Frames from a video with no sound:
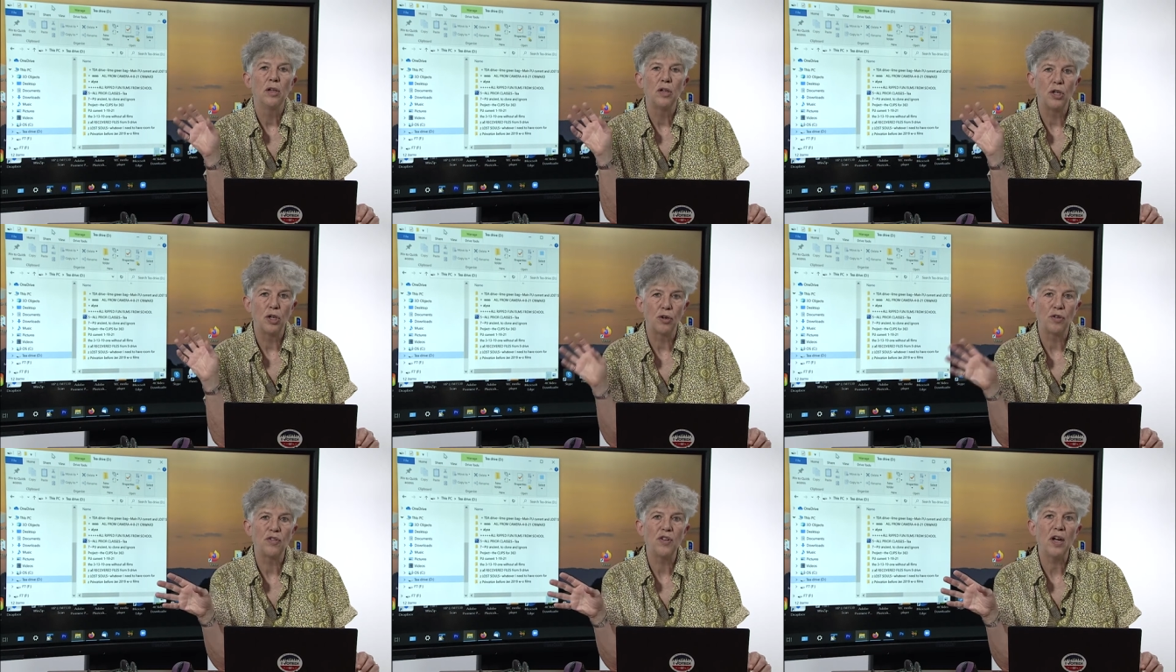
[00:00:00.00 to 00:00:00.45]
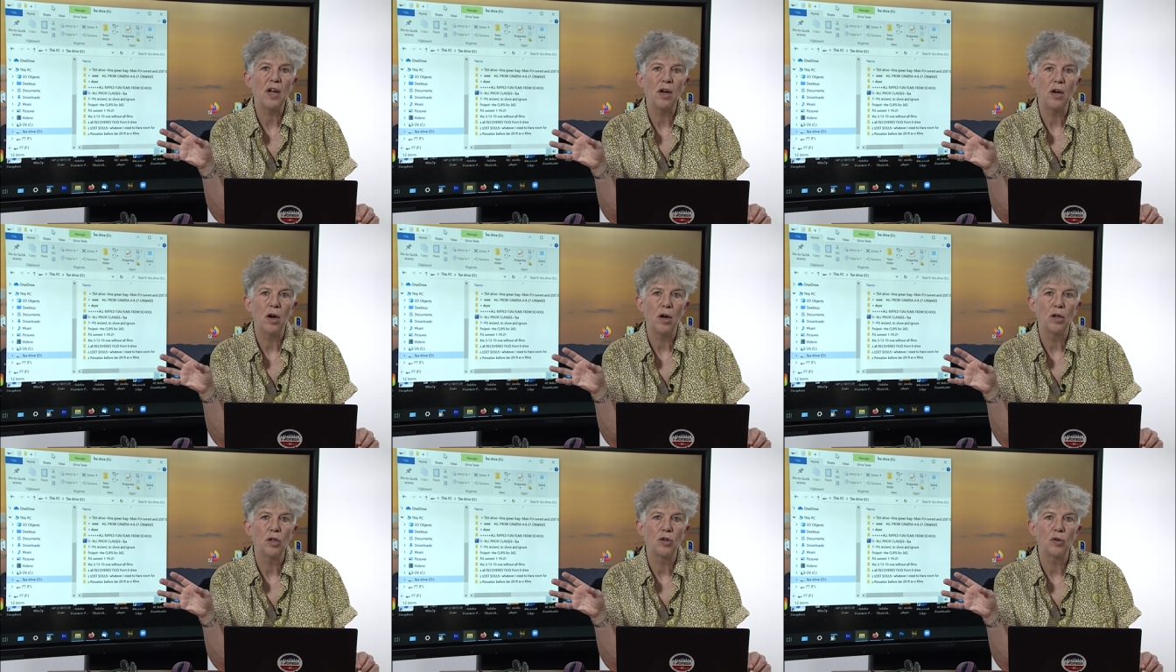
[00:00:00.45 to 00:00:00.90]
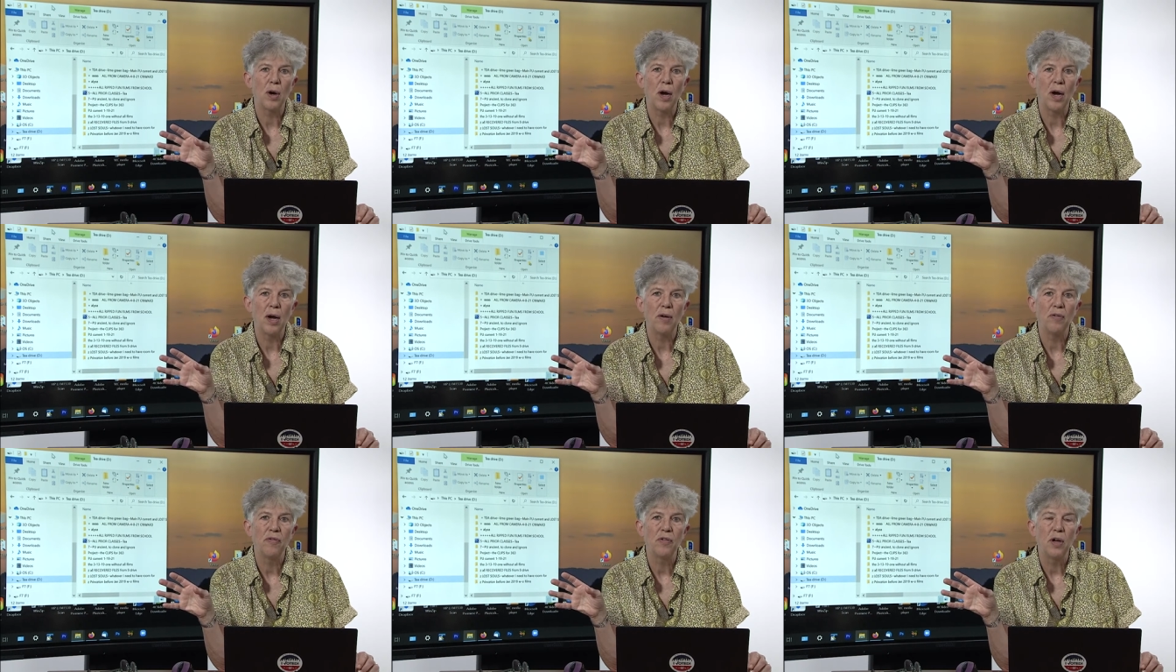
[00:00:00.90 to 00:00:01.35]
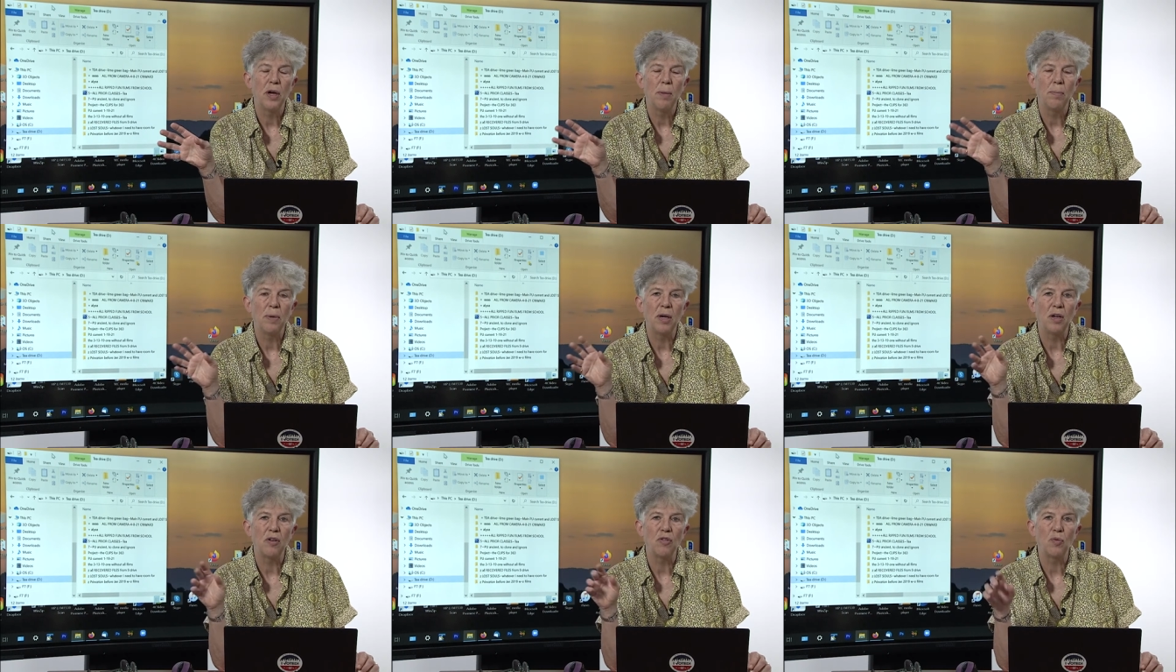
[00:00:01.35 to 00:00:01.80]
to your second hard drive
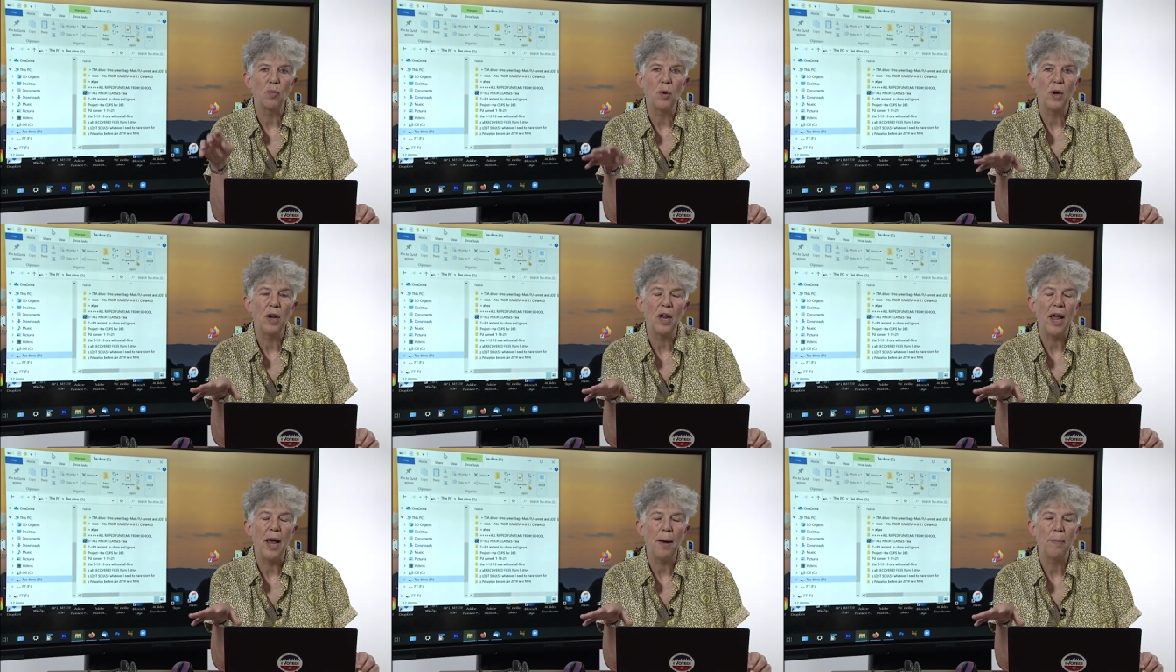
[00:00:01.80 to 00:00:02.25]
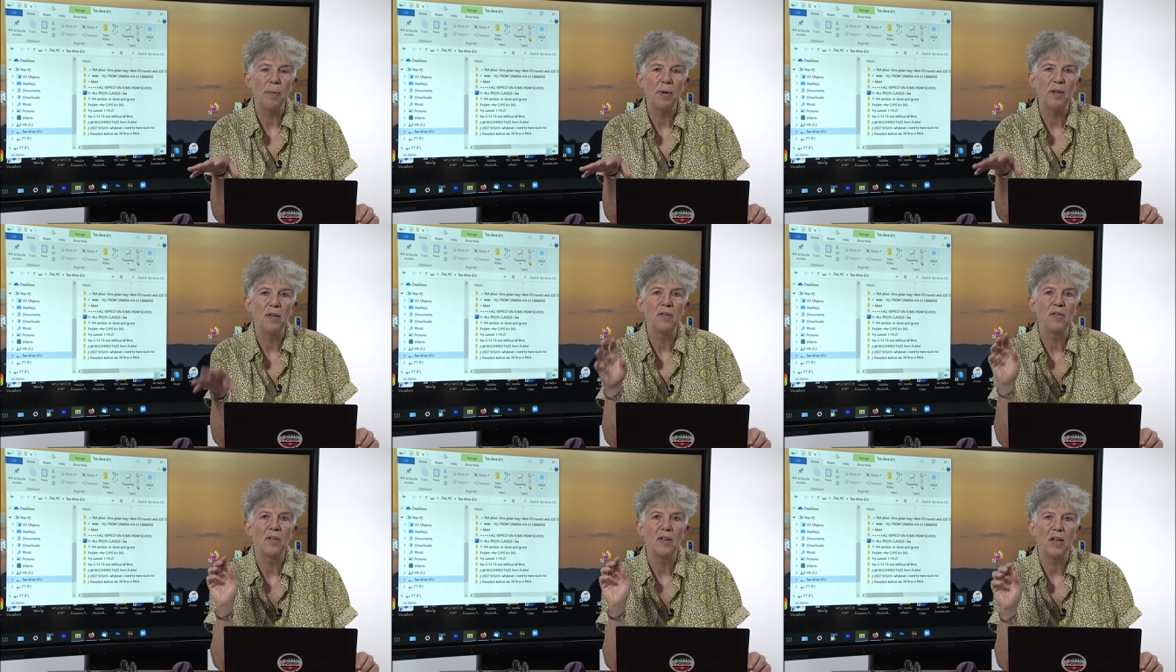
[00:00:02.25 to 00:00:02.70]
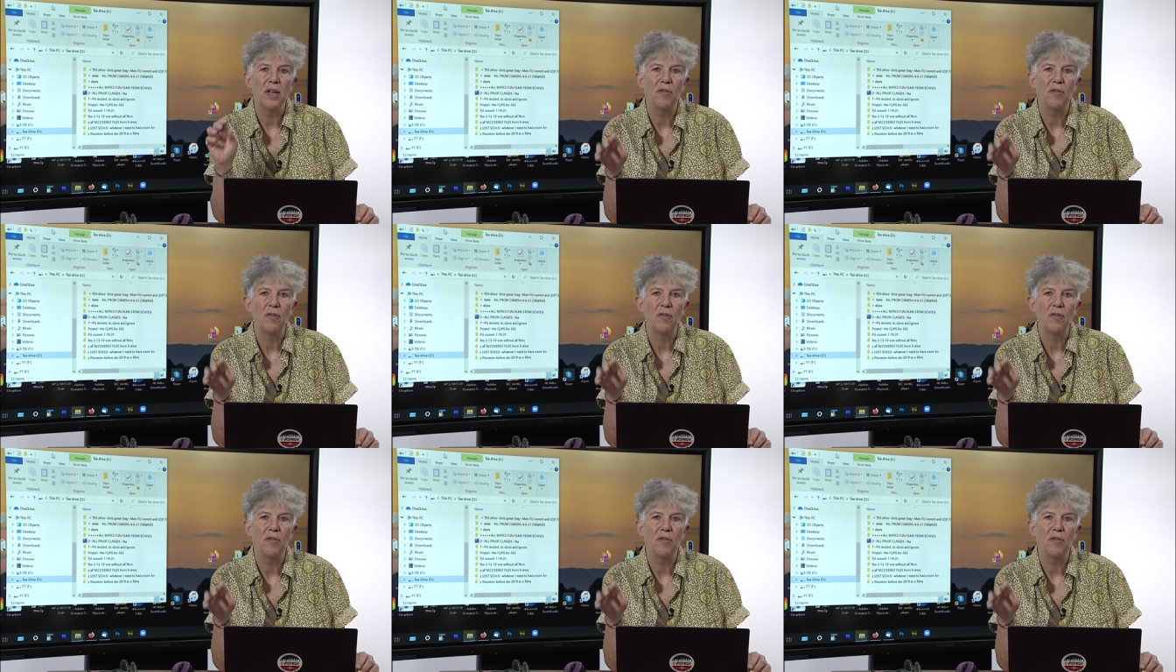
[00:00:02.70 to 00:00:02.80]
because what happens